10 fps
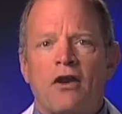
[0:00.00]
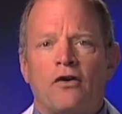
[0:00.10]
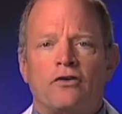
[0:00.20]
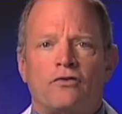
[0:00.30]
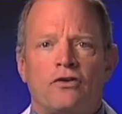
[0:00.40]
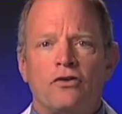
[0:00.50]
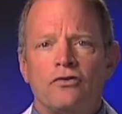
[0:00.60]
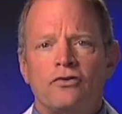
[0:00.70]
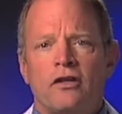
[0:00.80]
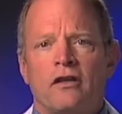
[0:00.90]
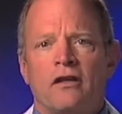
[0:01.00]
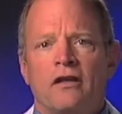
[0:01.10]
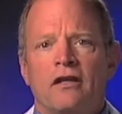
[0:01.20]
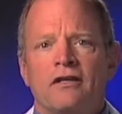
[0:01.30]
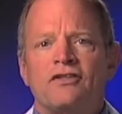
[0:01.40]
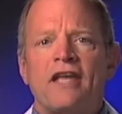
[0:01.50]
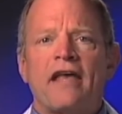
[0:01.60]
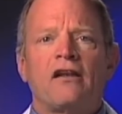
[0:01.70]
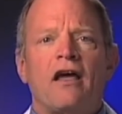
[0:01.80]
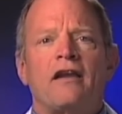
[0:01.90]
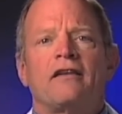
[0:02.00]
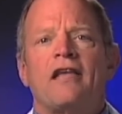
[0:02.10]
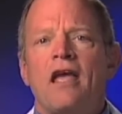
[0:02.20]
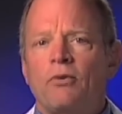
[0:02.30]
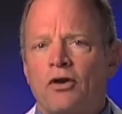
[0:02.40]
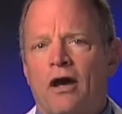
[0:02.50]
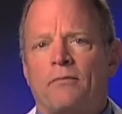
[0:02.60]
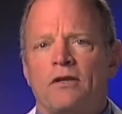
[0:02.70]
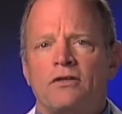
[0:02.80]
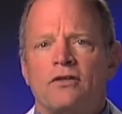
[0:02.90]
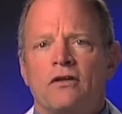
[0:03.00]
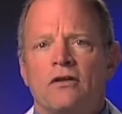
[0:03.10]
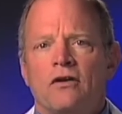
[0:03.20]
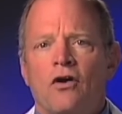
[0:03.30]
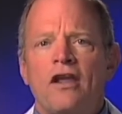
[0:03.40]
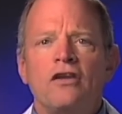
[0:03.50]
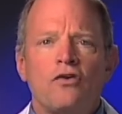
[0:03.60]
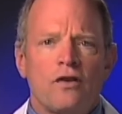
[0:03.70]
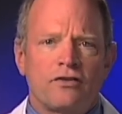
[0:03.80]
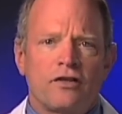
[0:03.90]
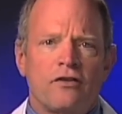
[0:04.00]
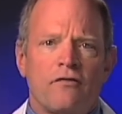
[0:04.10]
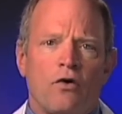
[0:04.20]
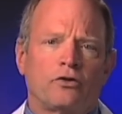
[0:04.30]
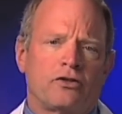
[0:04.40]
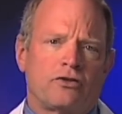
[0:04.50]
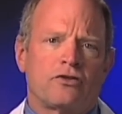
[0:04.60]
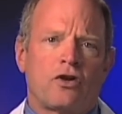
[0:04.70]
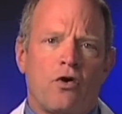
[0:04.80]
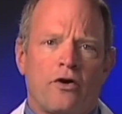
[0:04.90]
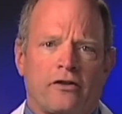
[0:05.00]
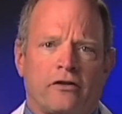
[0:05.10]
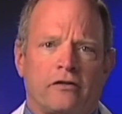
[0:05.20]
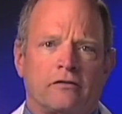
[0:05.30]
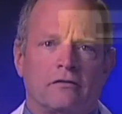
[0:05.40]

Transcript: are introduced, satellite and cable companies are increasing their voltages accordingly.